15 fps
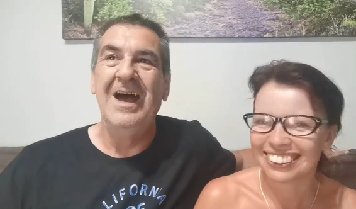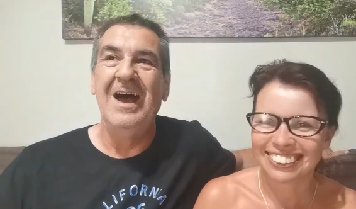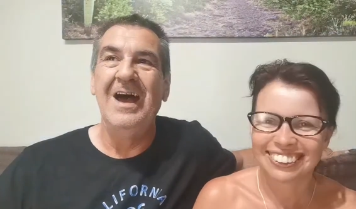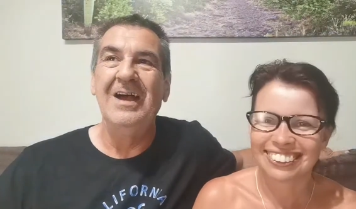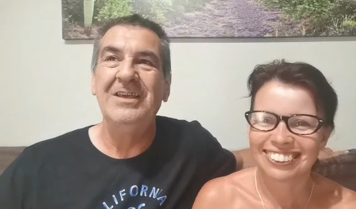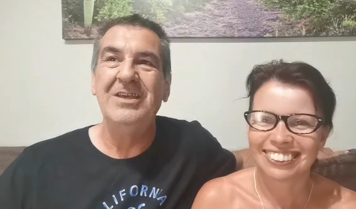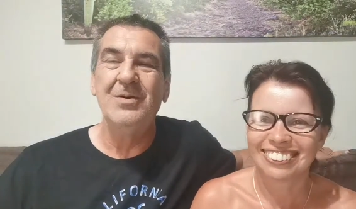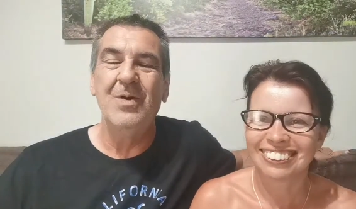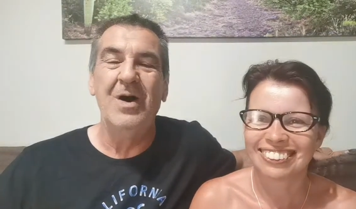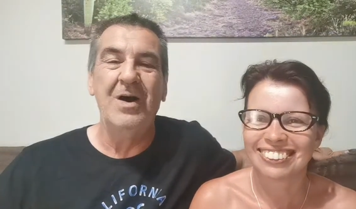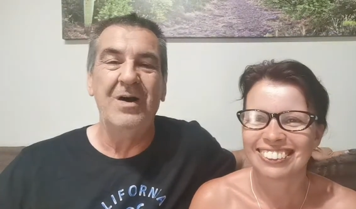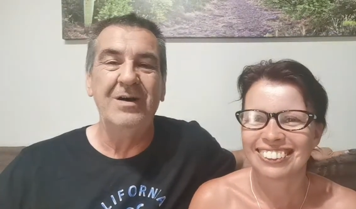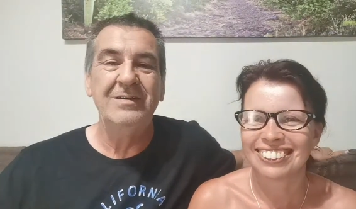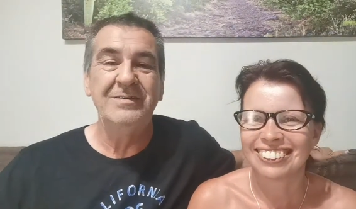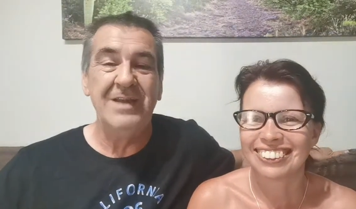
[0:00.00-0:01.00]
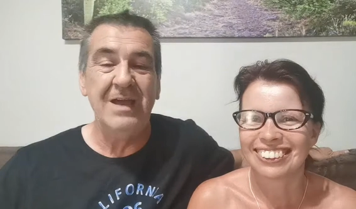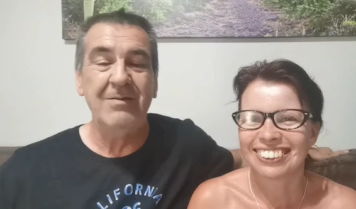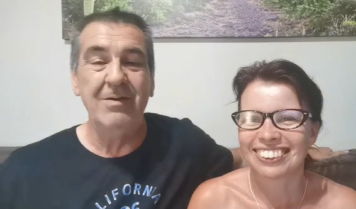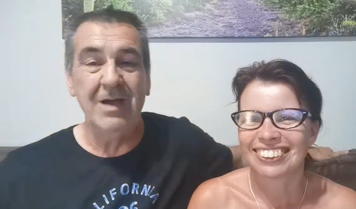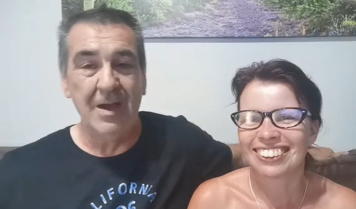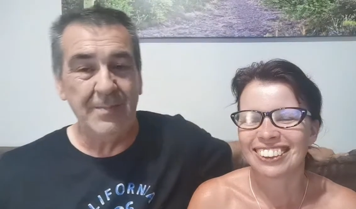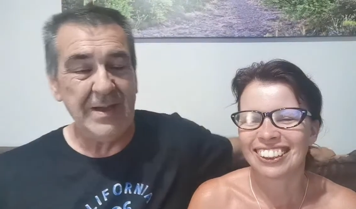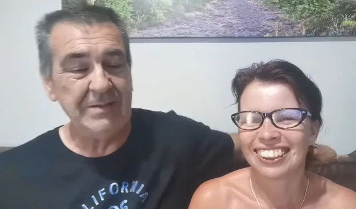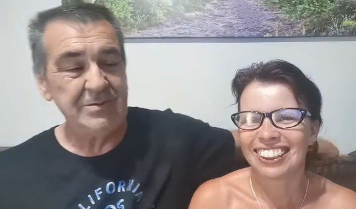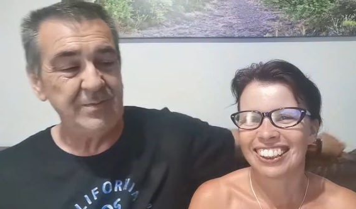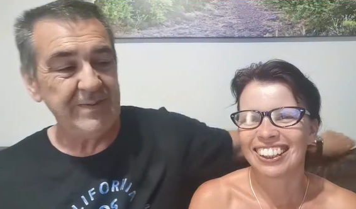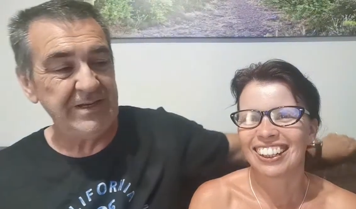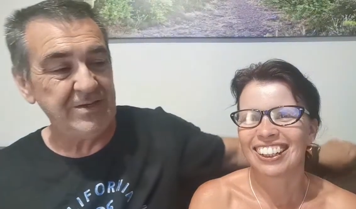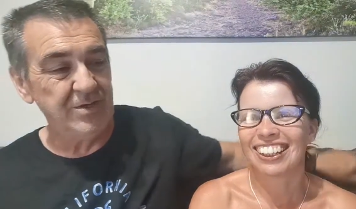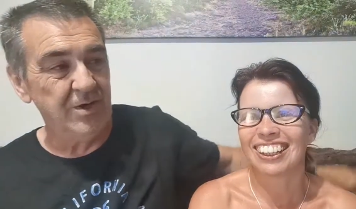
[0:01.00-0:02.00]
Speaker 1: Uh, you are now about
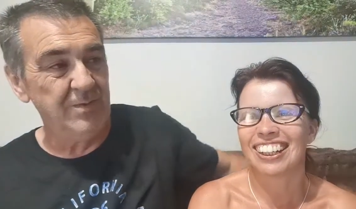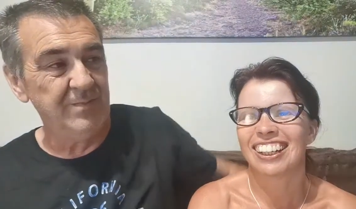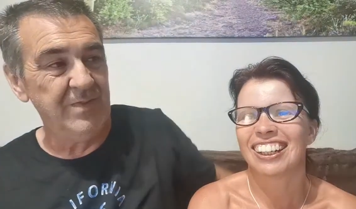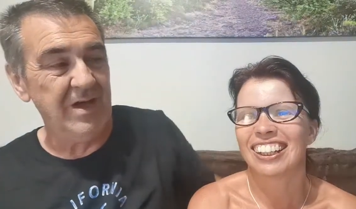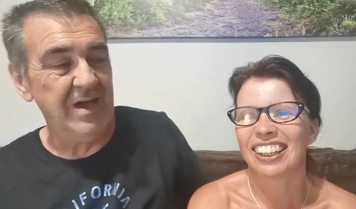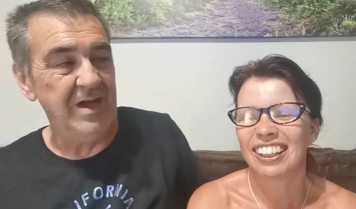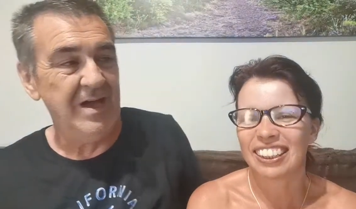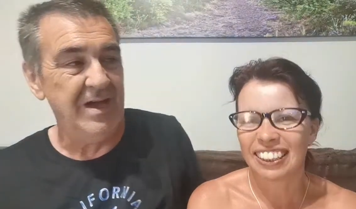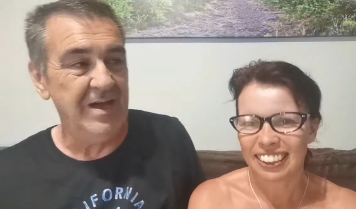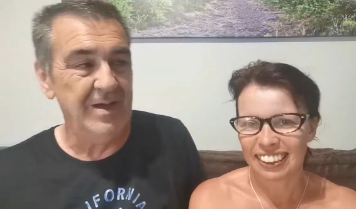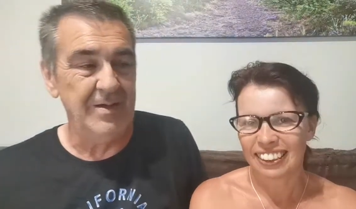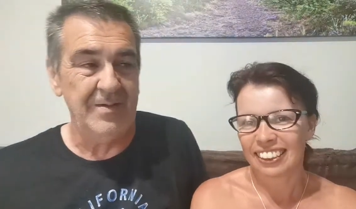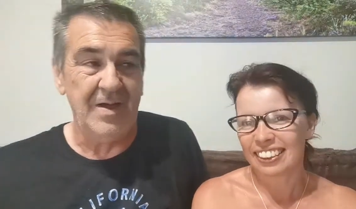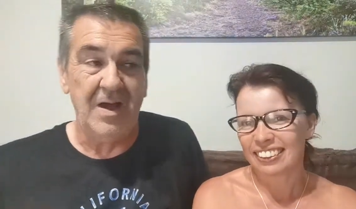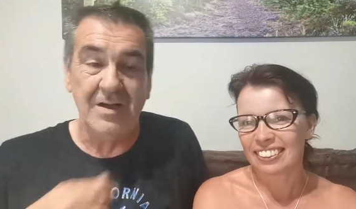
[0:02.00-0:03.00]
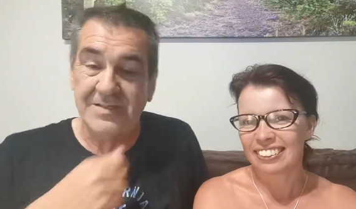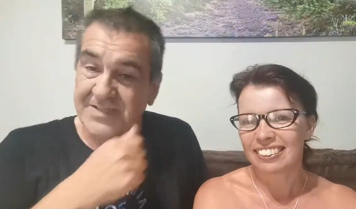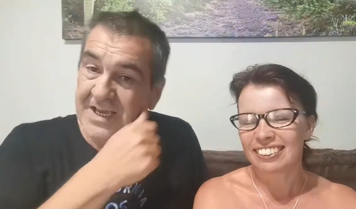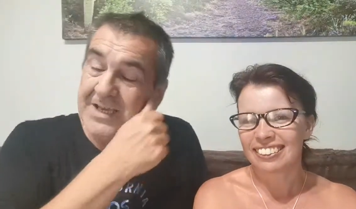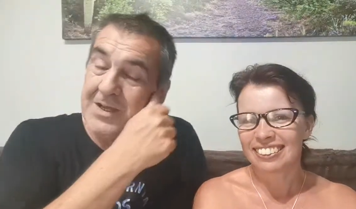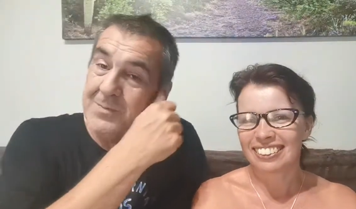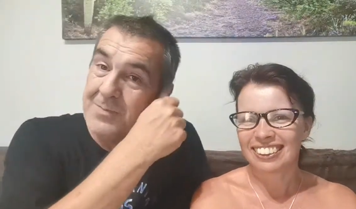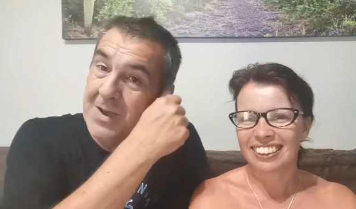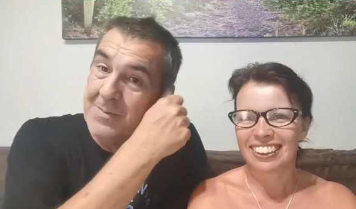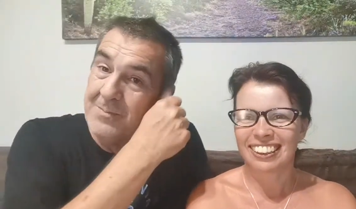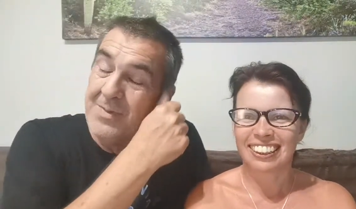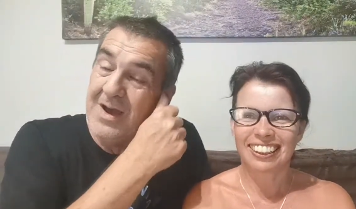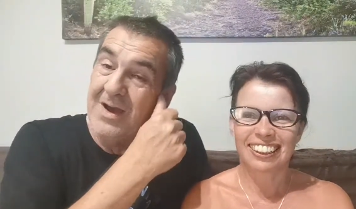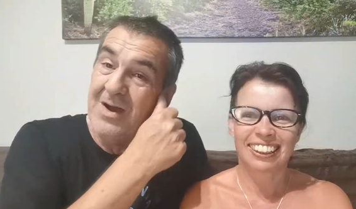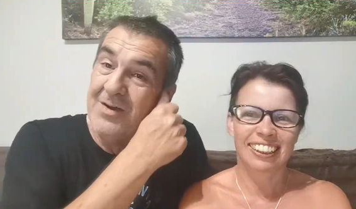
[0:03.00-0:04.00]
to become uh, our second
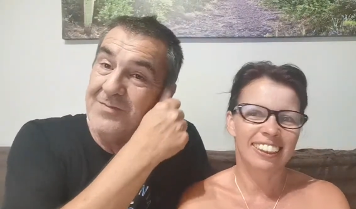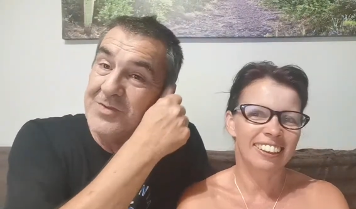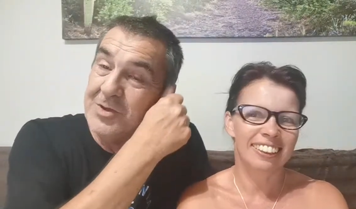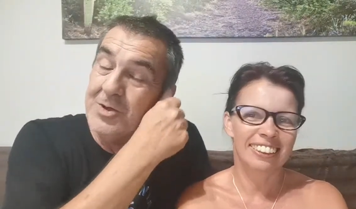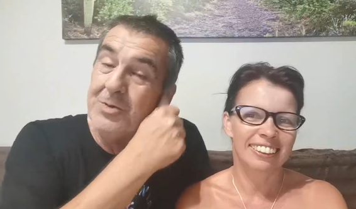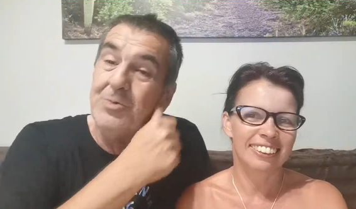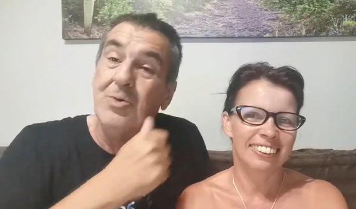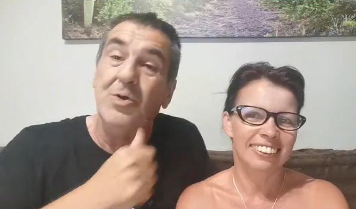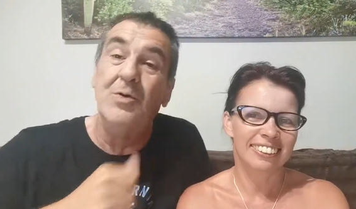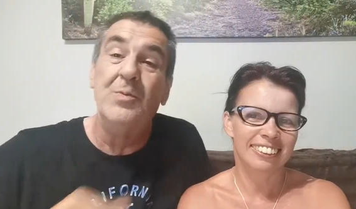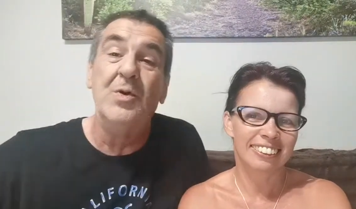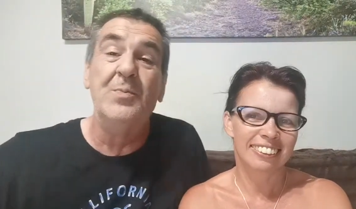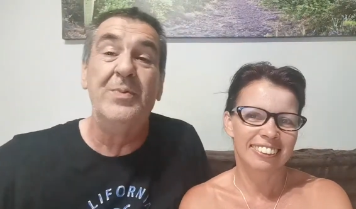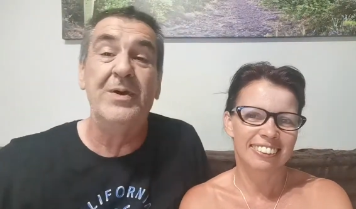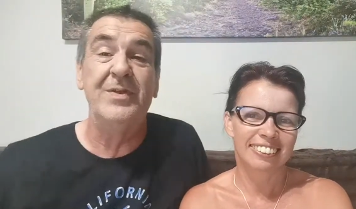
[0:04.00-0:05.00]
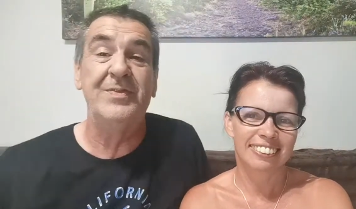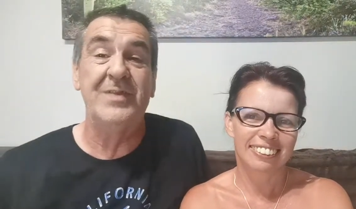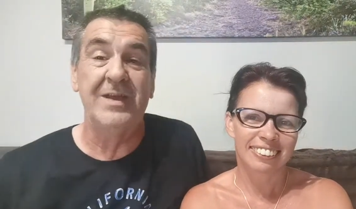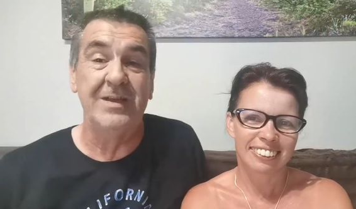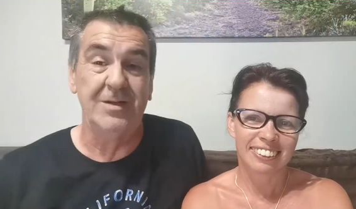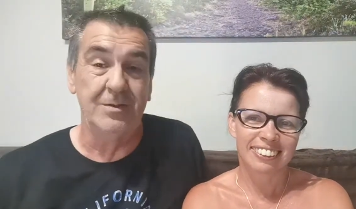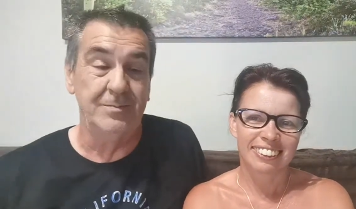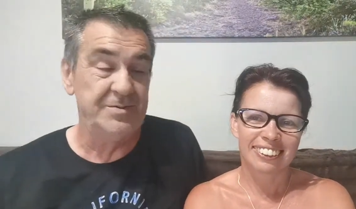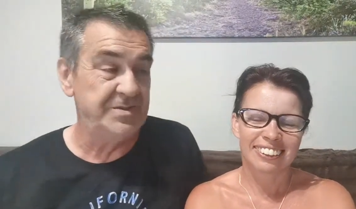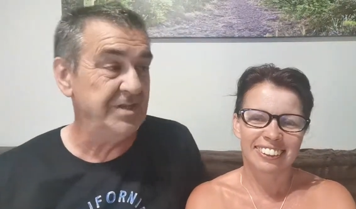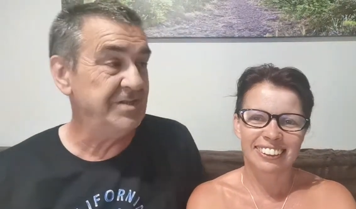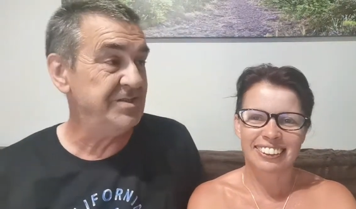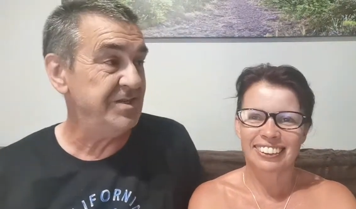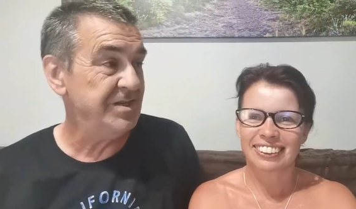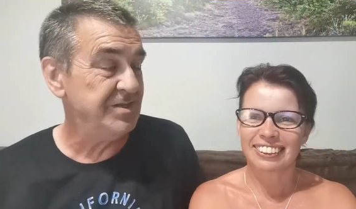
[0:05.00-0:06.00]
member of the New Normal Birthday Club,
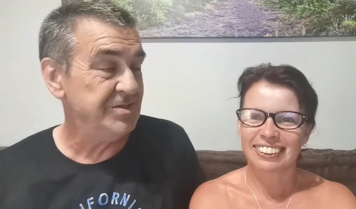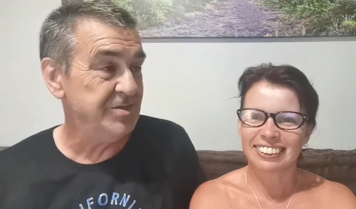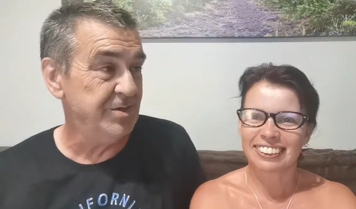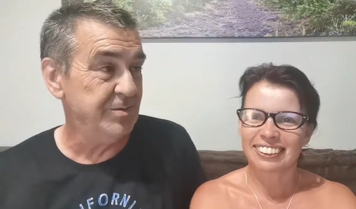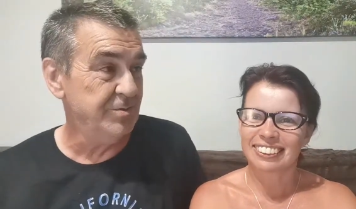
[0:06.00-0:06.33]
60s